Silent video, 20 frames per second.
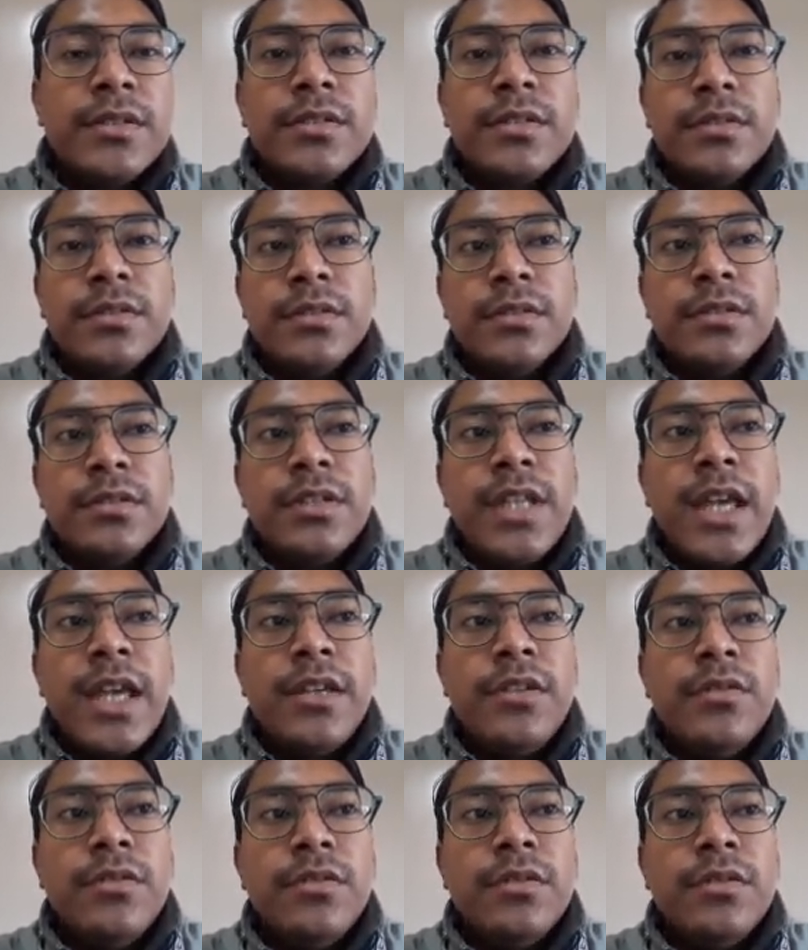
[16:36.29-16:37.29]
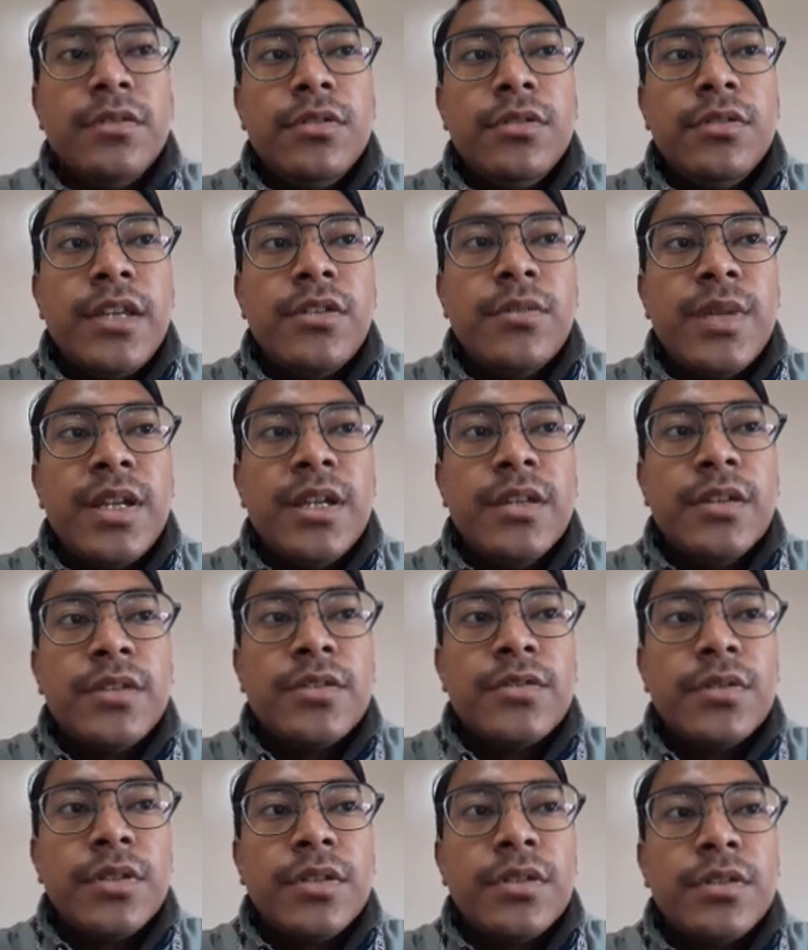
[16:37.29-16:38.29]
So thank you, my dear
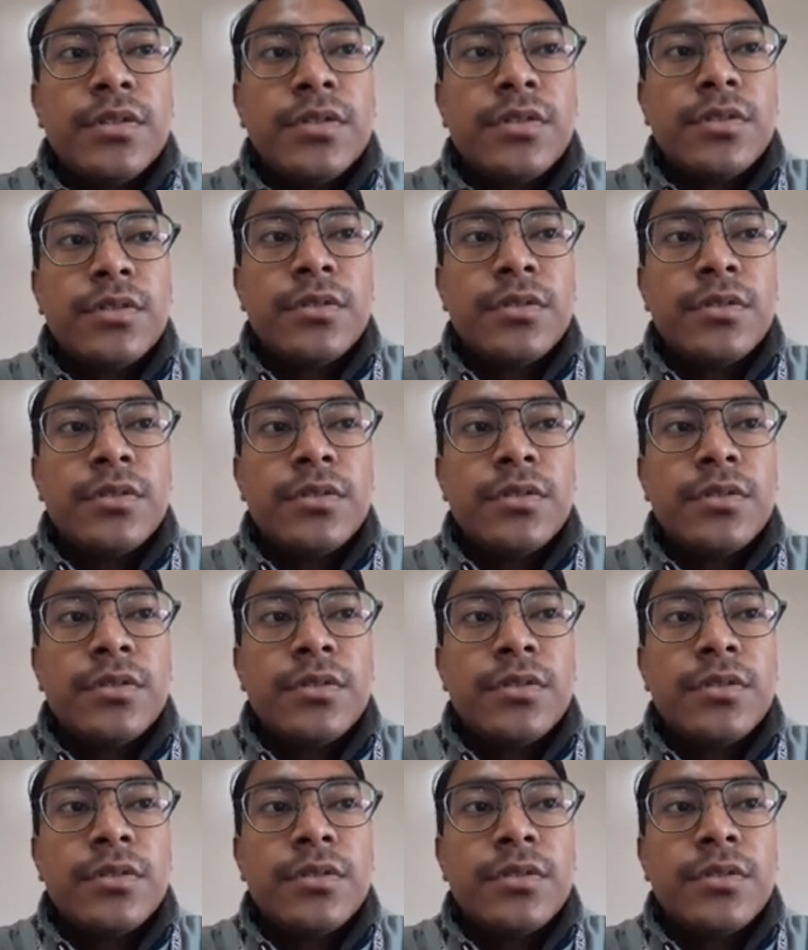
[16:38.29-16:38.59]
students.